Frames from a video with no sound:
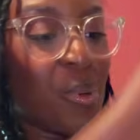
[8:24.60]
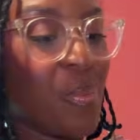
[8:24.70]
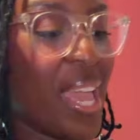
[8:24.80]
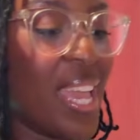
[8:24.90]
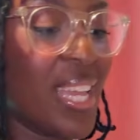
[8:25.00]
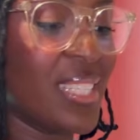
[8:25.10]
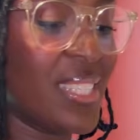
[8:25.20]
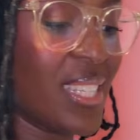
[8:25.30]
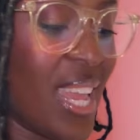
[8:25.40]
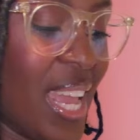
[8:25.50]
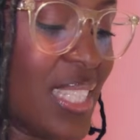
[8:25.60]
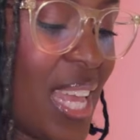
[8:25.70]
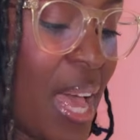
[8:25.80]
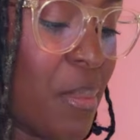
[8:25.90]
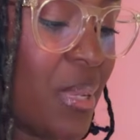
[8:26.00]
them as
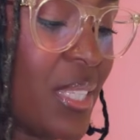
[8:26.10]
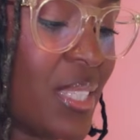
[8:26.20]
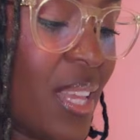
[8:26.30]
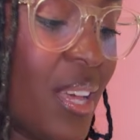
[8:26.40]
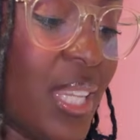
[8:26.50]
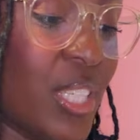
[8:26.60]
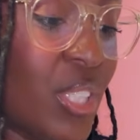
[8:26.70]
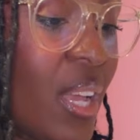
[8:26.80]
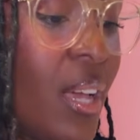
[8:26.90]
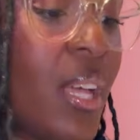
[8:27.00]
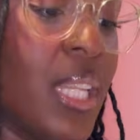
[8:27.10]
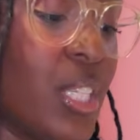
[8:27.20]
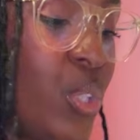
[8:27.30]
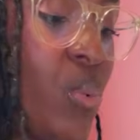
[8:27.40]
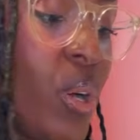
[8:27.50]
hobbies,
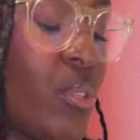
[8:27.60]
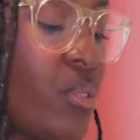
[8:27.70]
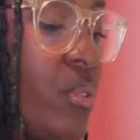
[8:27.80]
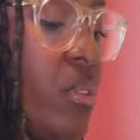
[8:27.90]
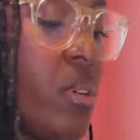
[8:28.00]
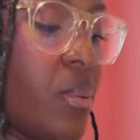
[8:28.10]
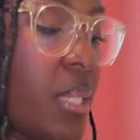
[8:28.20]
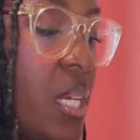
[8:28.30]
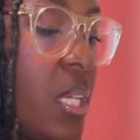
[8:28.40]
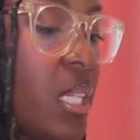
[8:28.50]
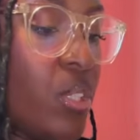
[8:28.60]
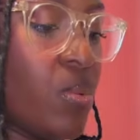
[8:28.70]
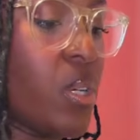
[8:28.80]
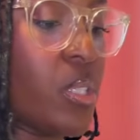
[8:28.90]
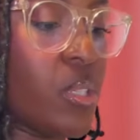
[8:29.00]
unless you want to, you know what I'm saying, unless you
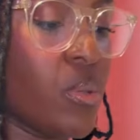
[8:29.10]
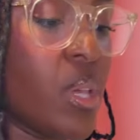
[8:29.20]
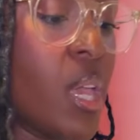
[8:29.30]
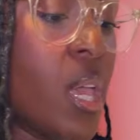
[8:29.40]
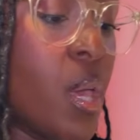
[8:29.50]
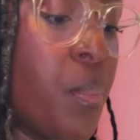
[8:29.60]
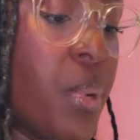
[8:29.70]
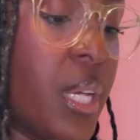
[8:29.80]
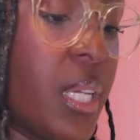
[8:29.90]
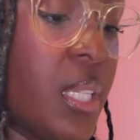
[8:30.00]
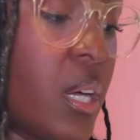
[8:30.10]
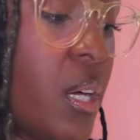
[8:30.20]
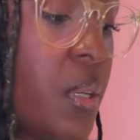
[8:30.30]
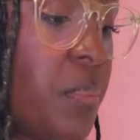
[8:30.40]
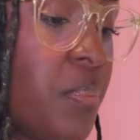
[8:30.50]
want to. But
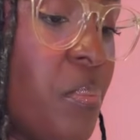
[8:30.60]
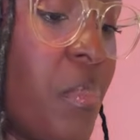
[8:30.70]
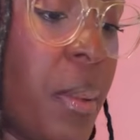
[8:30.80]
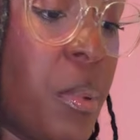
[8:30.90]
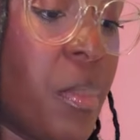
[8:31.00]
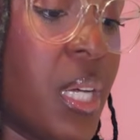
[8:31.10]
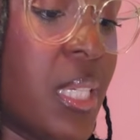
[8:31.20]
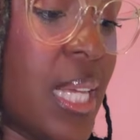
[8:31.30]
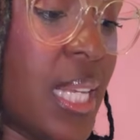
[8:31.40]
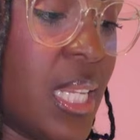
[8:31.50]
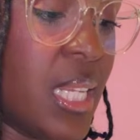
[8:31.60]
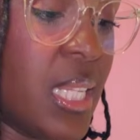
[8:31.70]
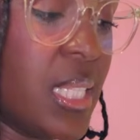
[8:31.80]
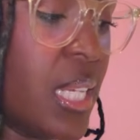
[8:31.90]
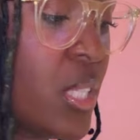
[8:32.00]
maybe because I did
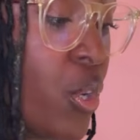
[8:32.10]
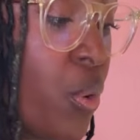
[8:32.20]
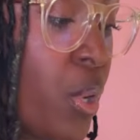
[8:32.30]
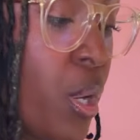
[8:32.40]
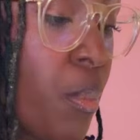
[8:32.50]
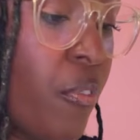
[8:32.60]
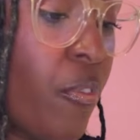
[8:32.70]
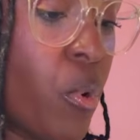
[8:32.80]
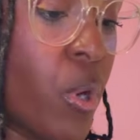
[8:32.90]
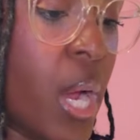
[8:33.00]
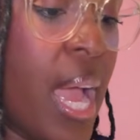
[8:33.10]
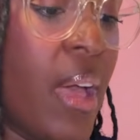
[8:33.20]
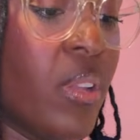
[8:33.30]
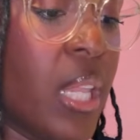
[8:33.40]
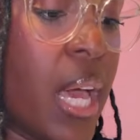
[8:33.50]
this as a career before, I
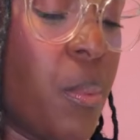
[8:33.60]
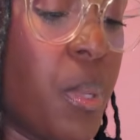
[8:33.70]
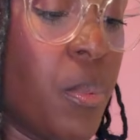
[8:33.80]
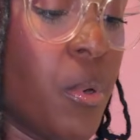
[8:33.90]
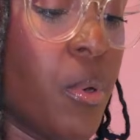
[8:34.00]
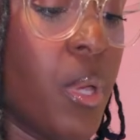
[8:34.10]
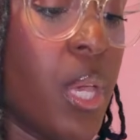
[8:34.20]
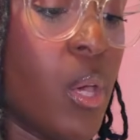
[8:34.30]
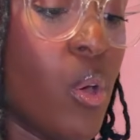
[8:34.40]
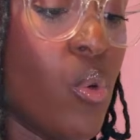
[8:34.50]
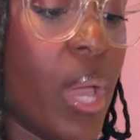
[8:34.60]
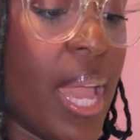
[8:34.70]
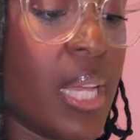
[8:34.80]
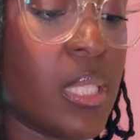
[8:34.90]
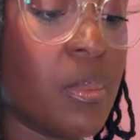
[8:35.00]
have a lot of people who
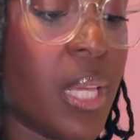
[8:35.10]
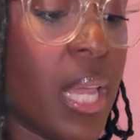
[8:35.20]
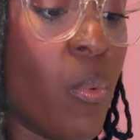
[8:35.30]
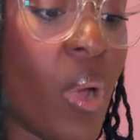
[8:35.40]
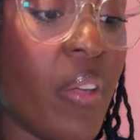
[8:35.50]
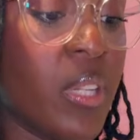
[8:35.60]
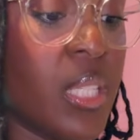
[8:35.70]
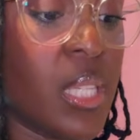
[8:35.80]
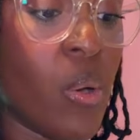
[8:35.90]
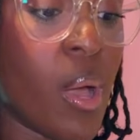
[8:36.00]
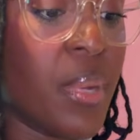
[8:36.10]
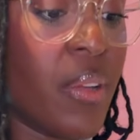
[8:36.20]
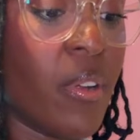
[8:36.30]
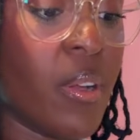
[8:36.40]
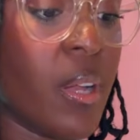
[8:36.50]
ask me, and rightfully so. I'm
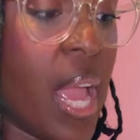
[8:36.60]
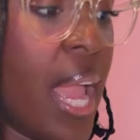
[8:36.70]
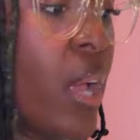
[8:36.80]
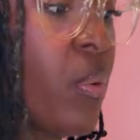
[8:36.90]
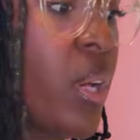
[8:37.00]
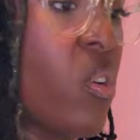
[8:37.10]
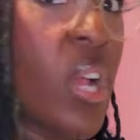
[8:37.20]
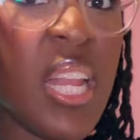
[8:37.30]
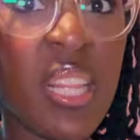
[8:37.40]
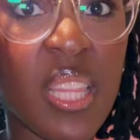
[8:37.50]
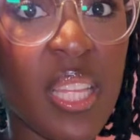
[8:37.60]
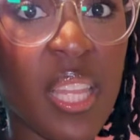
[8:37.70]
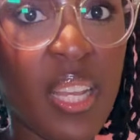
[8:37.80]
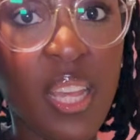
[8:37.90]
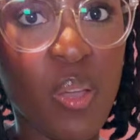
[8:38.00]
never angry or anything
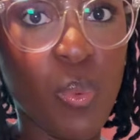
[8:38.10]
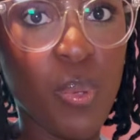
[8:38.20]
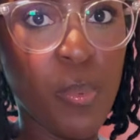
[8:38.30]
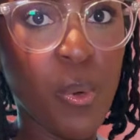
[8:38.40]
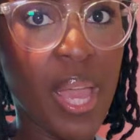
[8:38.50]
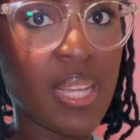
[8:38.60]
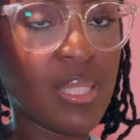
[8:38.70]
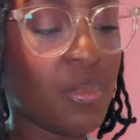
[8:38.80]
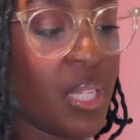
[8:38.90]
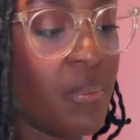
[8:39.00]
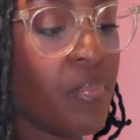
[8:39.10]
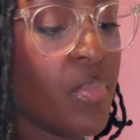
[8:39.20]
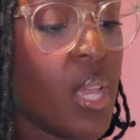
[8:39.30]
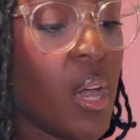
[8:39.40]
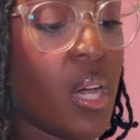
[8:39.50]
like that when people ask me
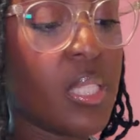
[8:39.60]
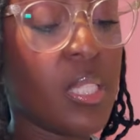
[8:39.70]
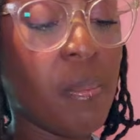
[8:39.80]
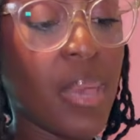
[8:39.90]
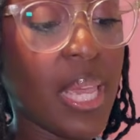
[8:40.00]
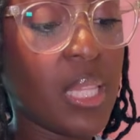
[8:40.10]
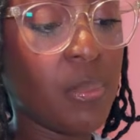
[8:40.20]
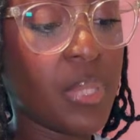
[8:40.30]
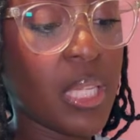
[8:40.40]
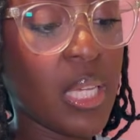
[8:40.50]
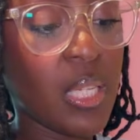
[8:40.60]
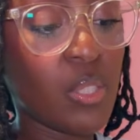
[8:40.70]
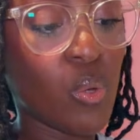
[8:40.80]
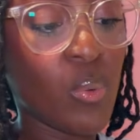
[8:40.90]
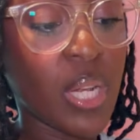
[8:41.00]
to make them
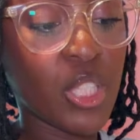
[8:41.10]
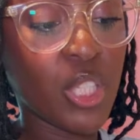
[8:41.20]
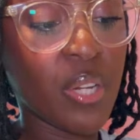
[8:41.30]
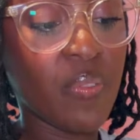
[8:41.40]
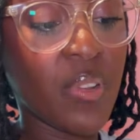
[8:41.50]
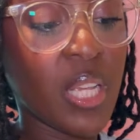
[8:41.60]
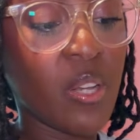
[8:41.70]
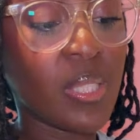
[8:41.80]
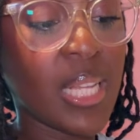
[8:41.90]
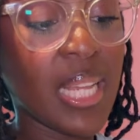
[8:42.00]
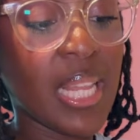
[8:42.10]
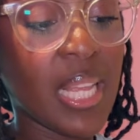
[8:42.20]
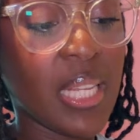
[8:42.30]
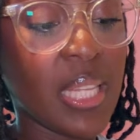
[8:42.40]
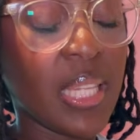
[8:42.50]
things, or when I share videos like
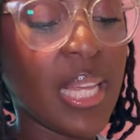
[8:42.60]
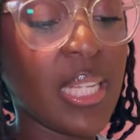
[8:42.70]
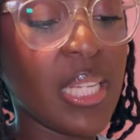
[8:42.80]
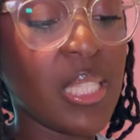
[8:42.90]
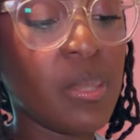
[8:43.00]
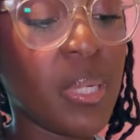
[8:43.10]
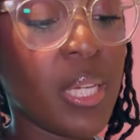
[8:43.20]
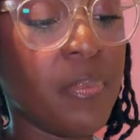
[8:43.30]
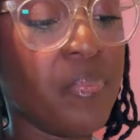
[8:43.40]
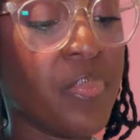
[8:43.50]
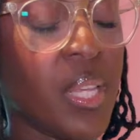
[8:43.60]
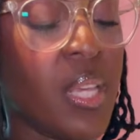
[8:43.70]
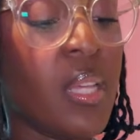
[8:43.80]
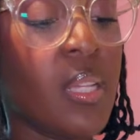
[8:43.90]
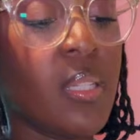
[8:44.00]
this. But
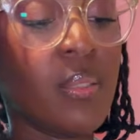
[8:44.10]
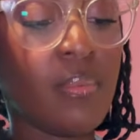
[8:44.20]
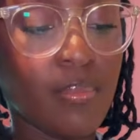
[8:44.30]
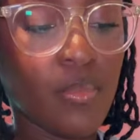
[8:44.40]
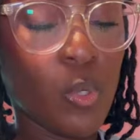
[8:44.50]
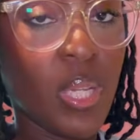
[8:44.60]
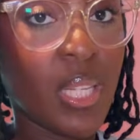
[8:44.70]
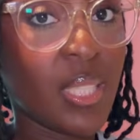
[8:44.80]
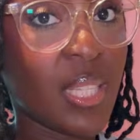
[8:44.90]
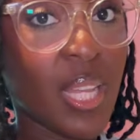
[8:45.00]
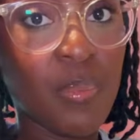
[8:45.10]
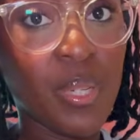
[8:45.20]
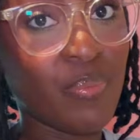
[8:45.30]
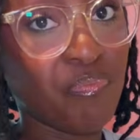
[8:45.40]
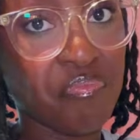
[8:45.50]
quick
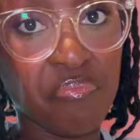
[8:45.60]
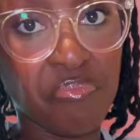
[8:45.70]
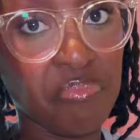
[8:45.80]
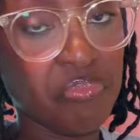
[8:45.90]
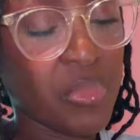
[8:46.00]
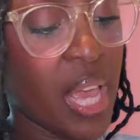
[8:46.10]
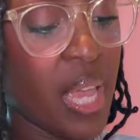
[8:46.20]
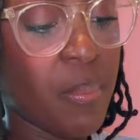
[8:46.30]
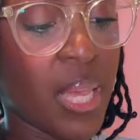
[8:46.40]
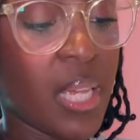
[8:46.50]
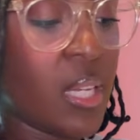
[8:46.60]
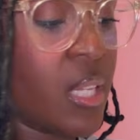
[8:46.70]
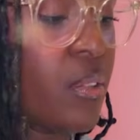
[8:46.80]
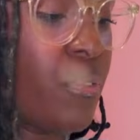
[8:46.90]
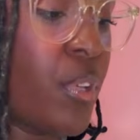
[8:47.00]
disclaimer, I ain't making
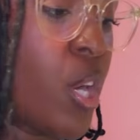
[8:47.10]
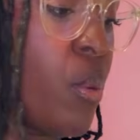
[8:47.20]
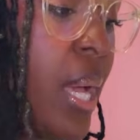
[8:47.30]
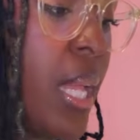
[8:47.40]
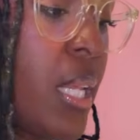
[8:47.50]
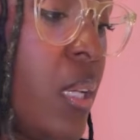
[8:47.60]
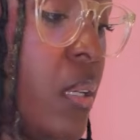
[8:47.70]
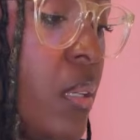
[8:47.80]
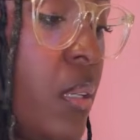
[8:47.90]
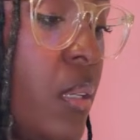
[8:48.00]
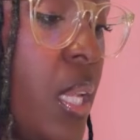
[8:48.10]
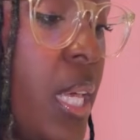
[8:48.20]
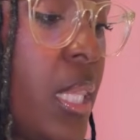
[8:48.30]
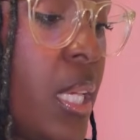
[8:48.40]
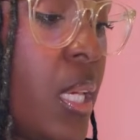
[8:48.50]
nothing for nobody,
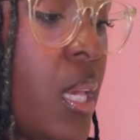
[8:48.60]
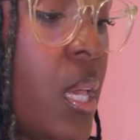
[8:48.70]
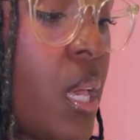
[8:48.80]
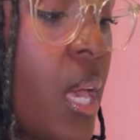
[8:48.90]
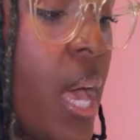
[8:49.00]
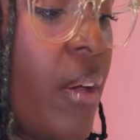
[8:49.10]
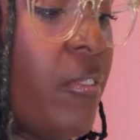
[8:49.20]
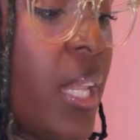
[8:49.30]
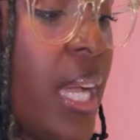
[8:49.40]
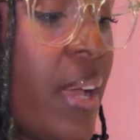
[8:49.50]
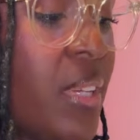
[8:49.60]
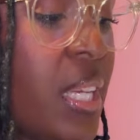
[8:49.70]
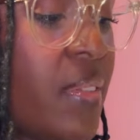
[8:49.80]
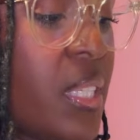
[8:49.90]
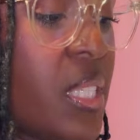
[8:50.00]
nothing. I feel like I've
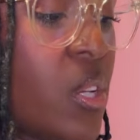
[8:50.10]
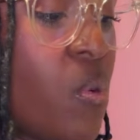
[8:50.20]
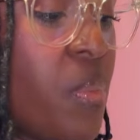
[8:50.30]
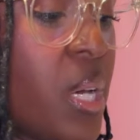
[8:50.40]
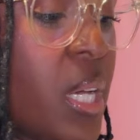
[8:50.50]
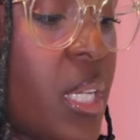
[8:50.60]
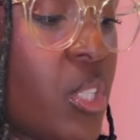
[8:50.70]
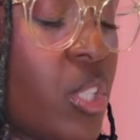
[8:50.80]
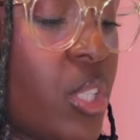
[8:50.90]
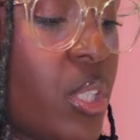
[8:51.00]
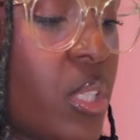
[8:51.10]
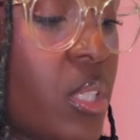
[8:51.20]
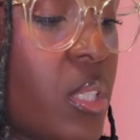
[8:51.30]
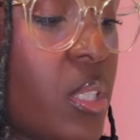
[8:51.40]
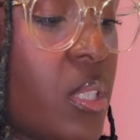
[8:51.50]
given so much
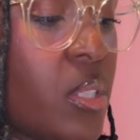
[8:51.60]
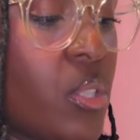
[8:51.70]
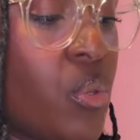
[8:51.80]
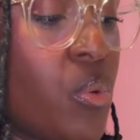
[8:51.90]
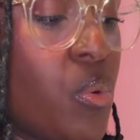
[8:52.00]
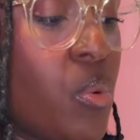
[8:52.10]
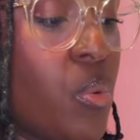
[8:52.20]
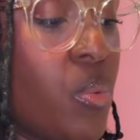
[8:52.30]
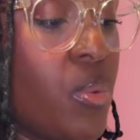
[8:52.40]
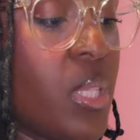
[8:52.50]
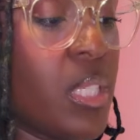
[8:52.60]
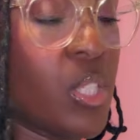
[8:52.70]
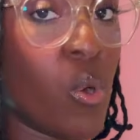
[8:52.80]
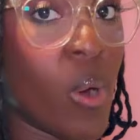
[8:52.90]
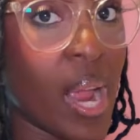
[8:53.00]
to this
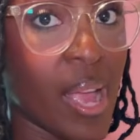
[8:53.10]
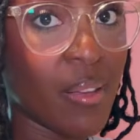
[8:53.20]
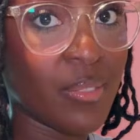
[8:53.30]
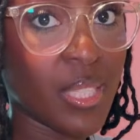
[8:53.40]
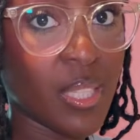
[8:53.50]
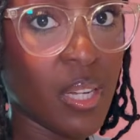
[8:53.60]
craft